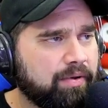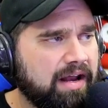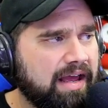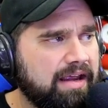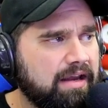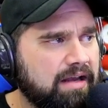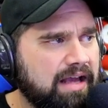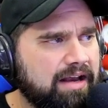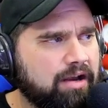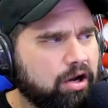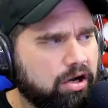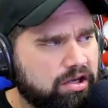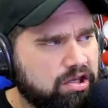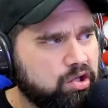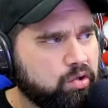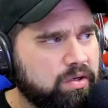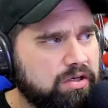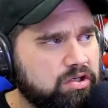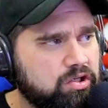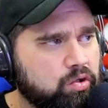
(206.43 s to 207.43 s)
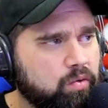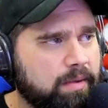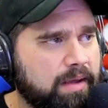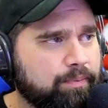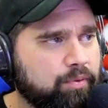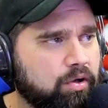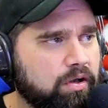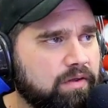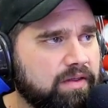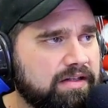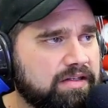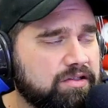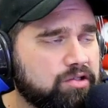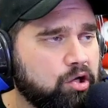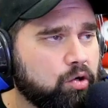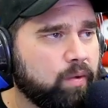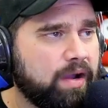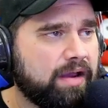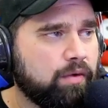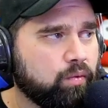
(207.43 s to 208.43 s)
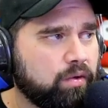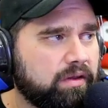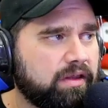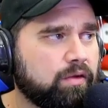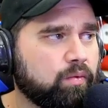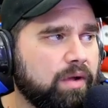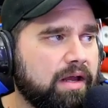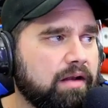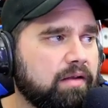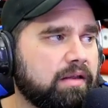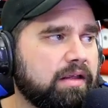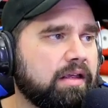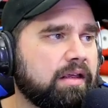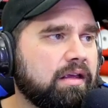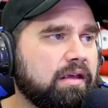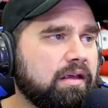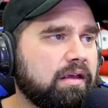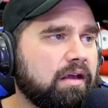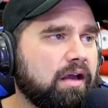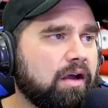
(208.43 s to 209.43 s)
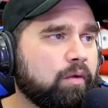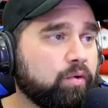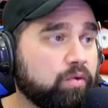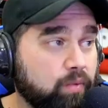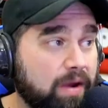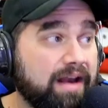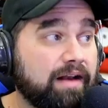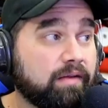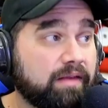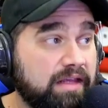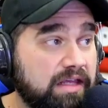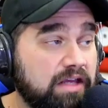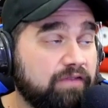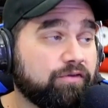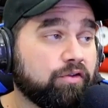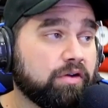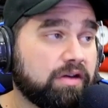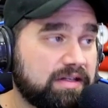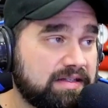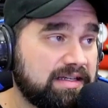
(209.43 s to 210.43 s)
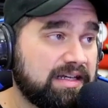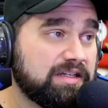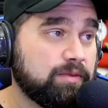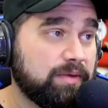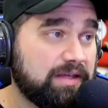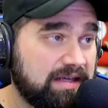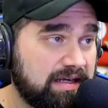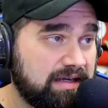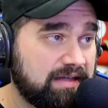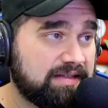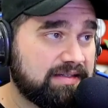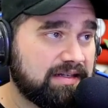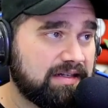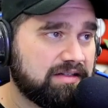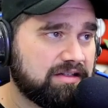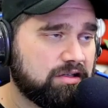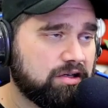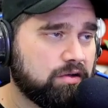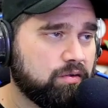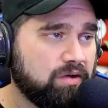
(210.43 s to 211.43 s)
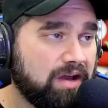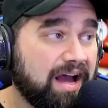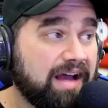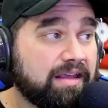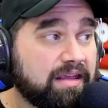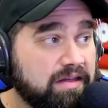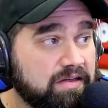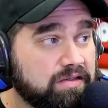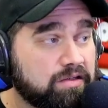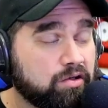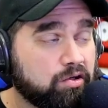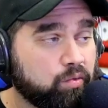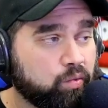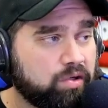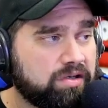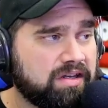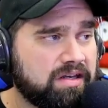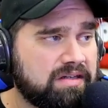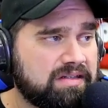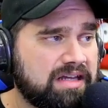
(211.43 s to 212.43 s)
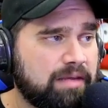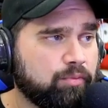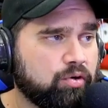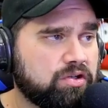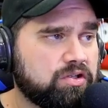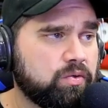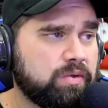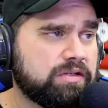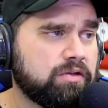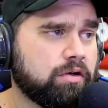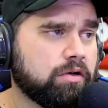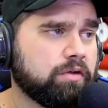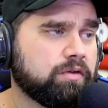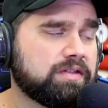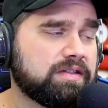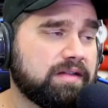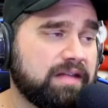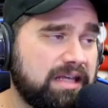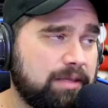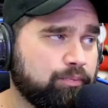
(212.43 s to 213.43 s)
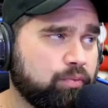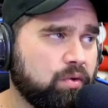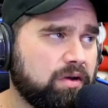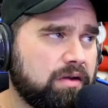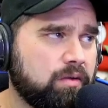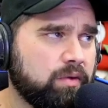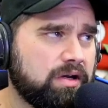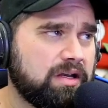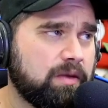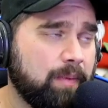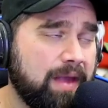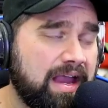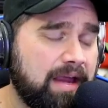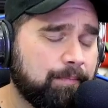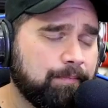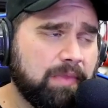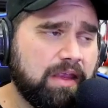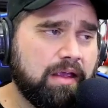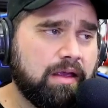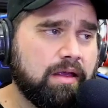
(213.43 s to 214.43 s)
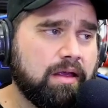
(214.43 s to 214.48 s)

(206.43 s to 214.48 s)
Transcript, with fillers: But I, would argue and do in my book that Snow White really readily uh, would readily give her consent to be kissed, since you know not kissing her would condemn her to eternal sleep. One, one debate.